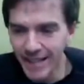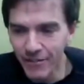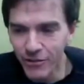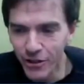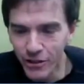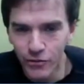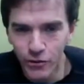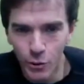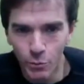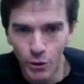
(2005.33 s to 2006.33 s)
gives the
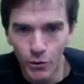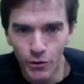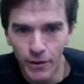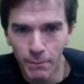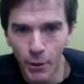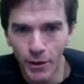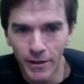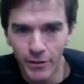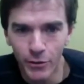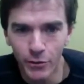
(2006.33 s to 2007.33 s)
consumer the ability
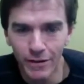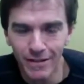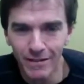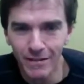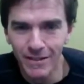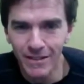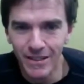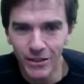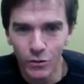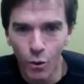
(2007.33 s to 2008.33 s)
to
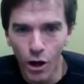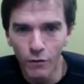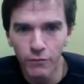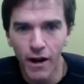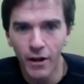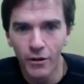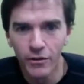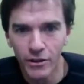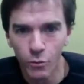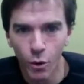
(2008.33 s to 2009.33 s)
qualify or
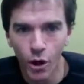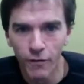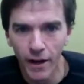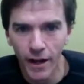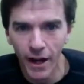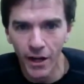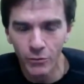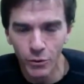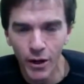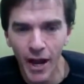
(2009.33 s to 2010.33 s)
disqualify a house
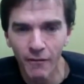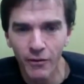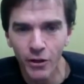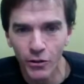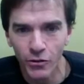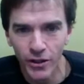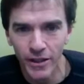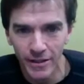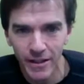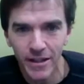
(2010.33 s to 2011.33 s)
without having to go see
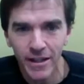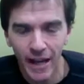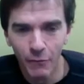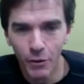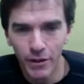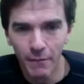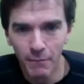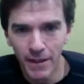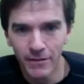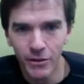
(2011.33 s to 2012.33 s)
it. And what that
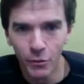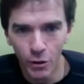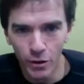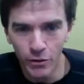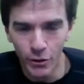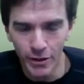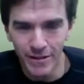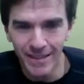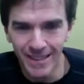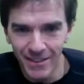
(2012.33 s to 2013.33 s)
means to a realtor is
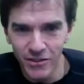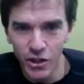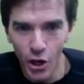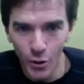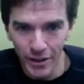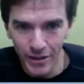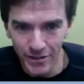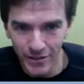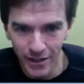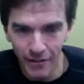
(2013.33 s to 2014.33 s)
less
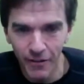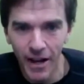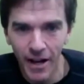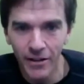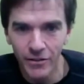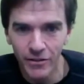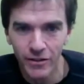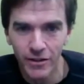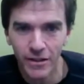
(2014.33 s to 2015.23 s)
showings of a house